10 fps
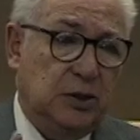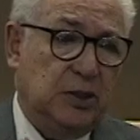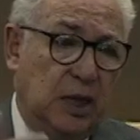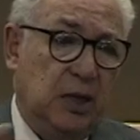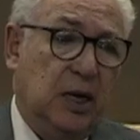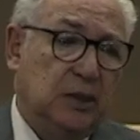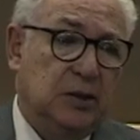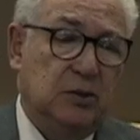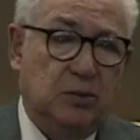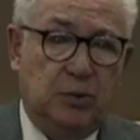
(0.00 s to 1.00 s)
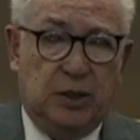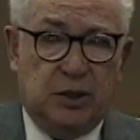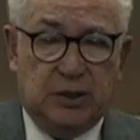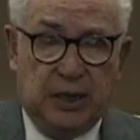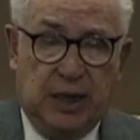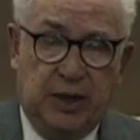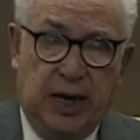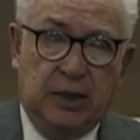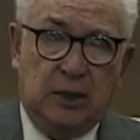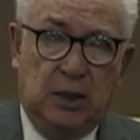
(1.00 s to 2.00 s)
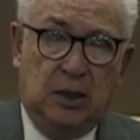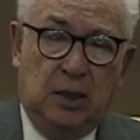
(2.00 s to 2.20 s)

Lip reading: you could say, yes, we understand that,